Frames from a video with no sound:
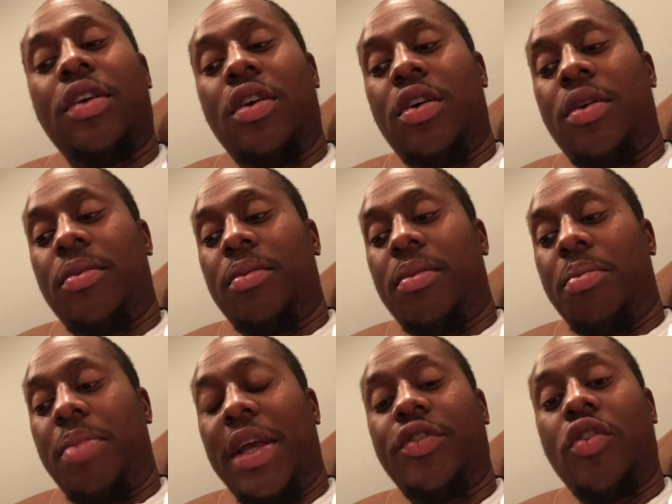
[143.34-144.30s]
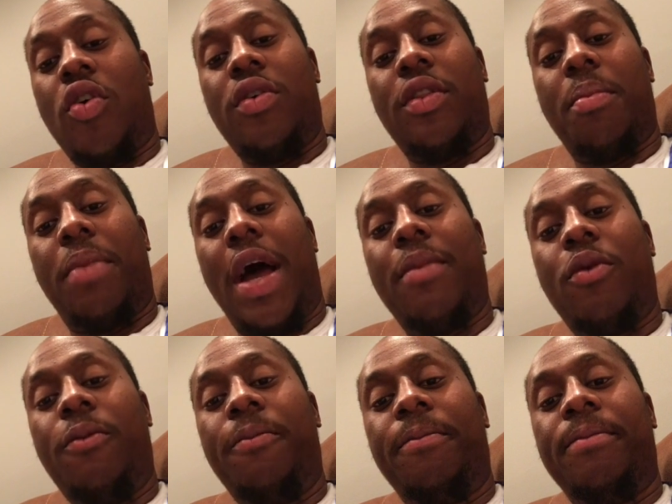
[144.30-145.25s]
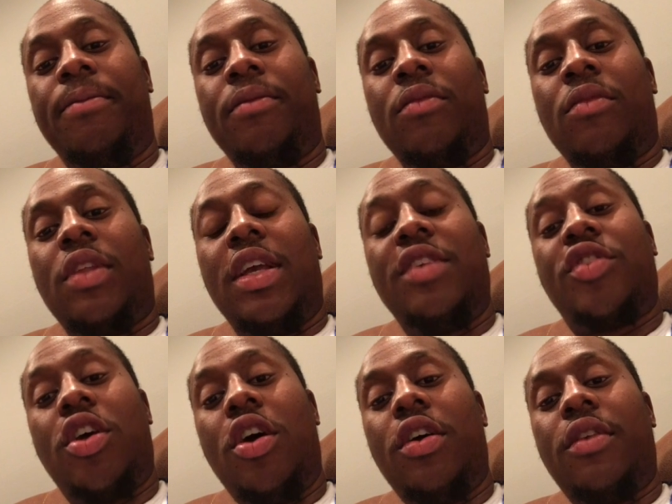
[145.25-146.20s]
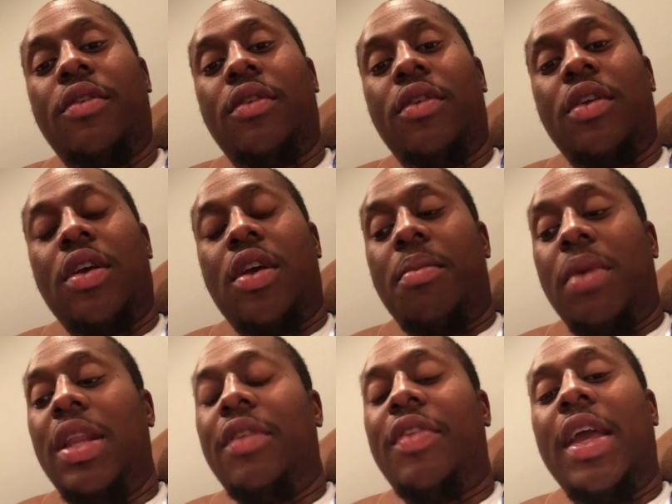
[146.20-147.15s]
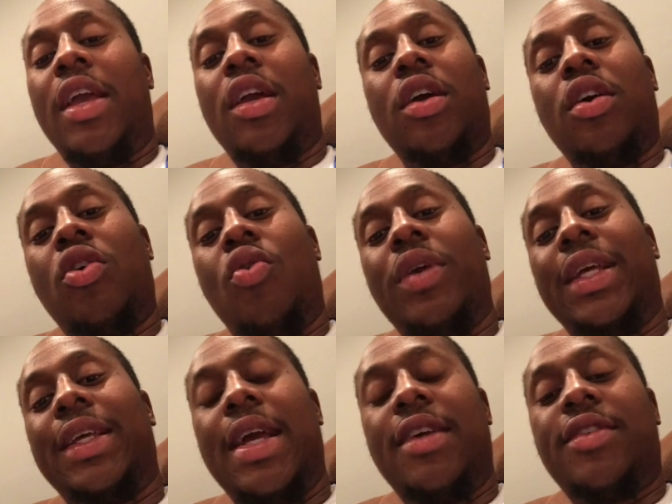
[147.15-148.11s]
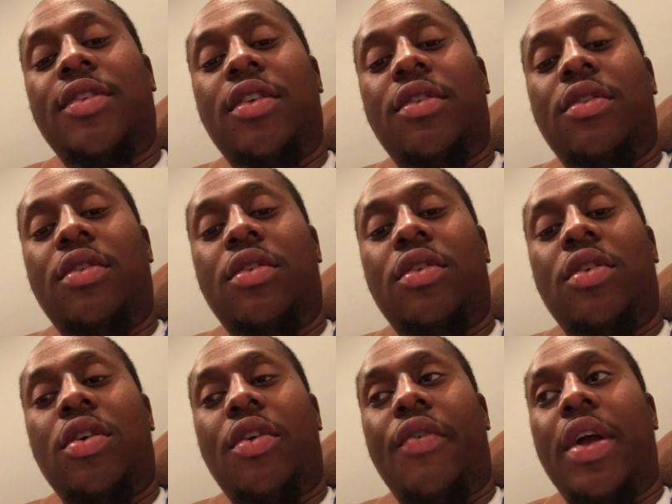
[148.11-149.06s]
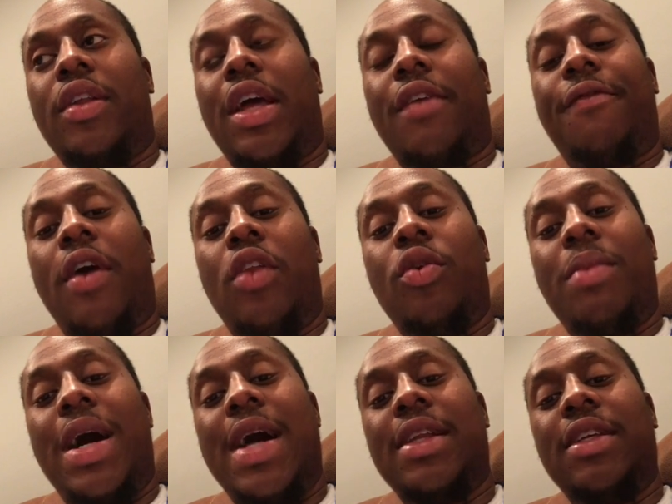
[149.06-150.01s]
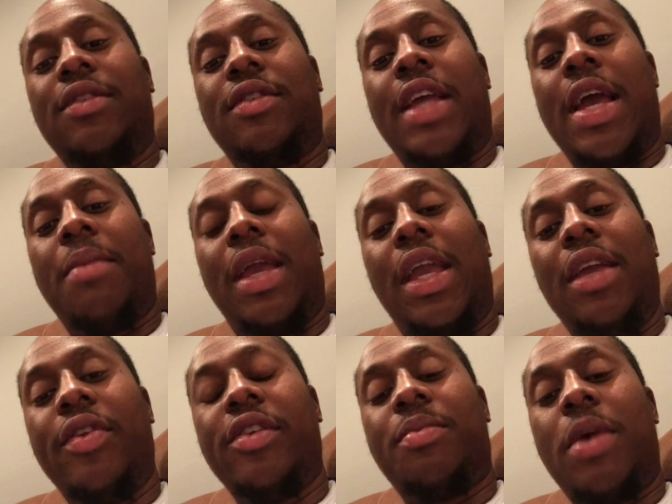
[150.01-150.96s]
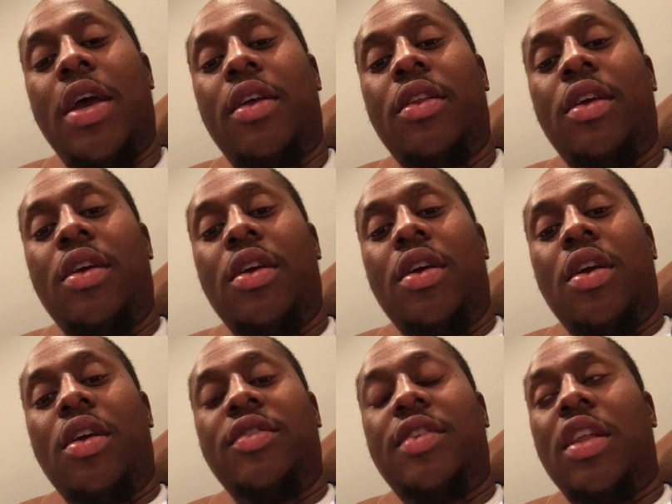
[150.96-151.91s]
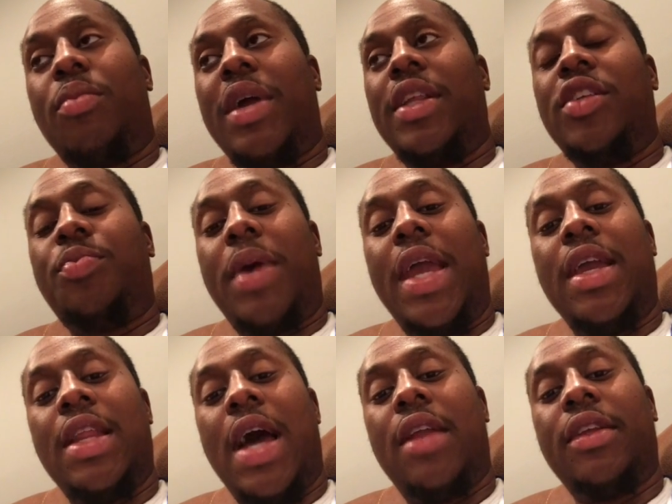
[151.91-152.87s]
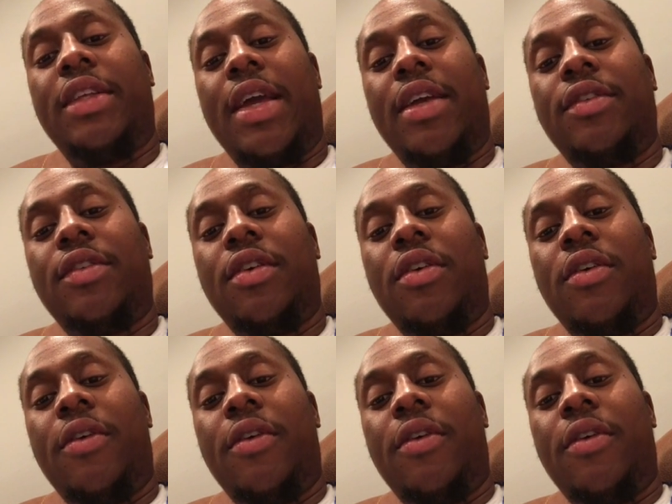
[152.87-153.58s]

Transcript: um, based on the Bible is good. But anything going against it, all right, like following behind these damn heathens, man, celebrating these pagan holidays,